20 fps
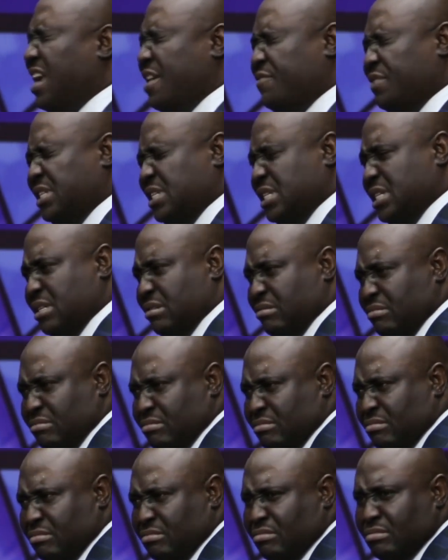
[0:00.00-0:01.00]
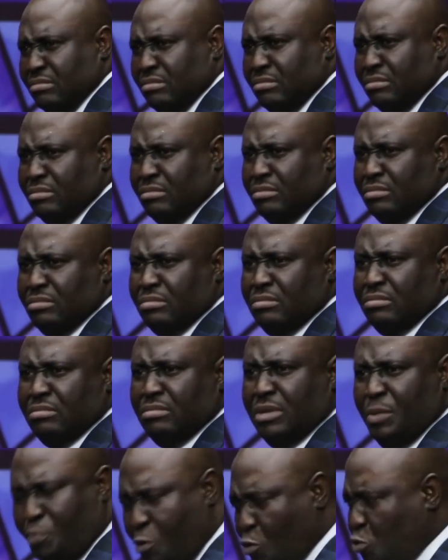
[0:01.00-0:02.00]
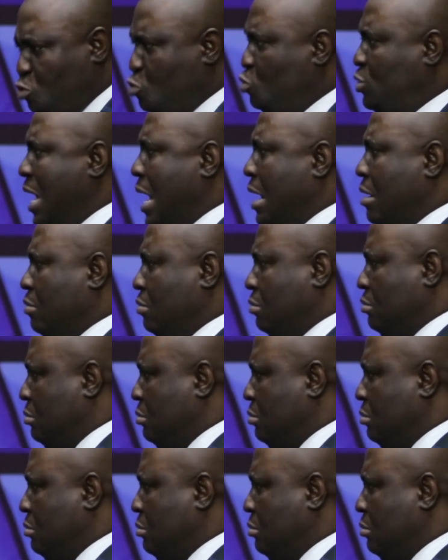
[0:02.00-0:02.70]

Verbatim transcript: gravity. They pull you down.